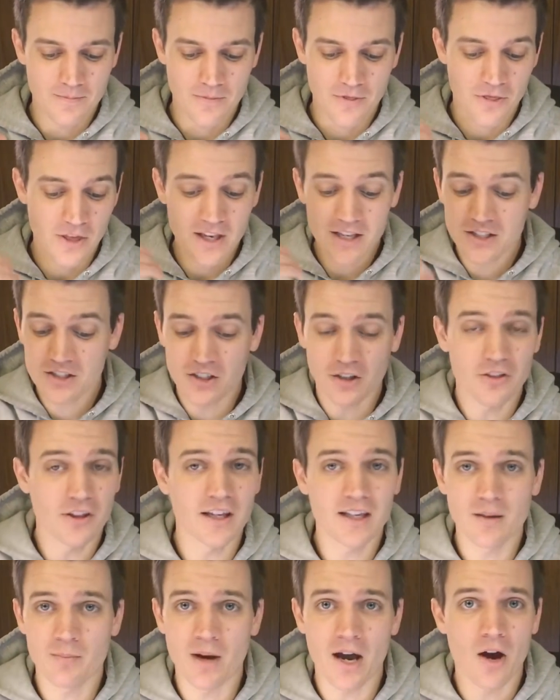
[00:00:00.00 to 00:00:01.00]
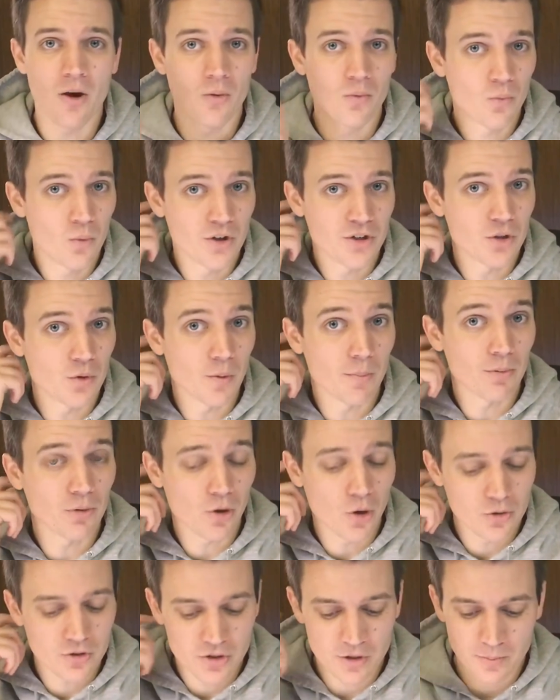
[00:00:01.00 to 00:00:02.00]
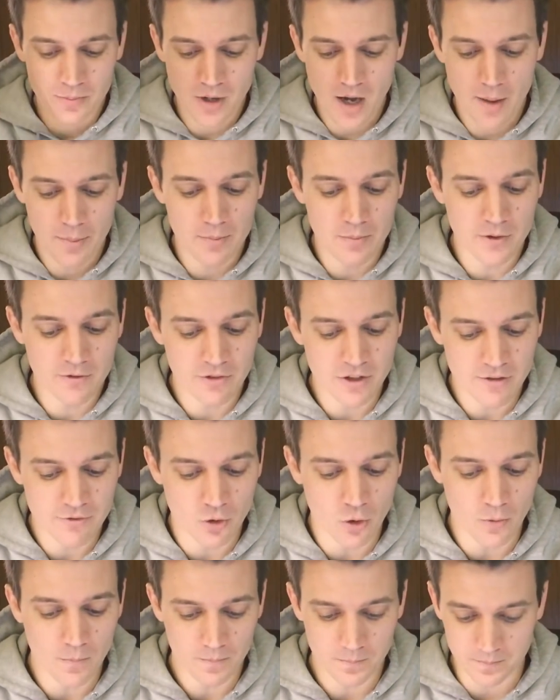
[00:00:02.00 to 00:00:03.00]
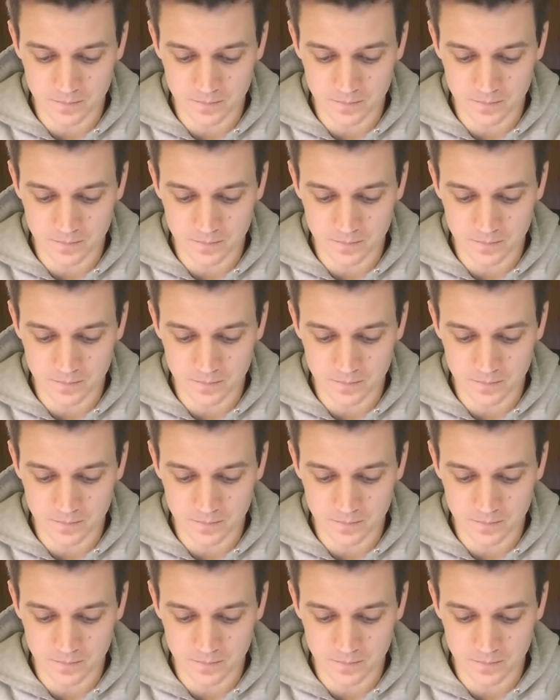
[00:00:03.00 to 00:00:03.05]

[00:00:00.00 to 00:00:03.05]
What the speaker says: things to think about when you approach the problem of evil.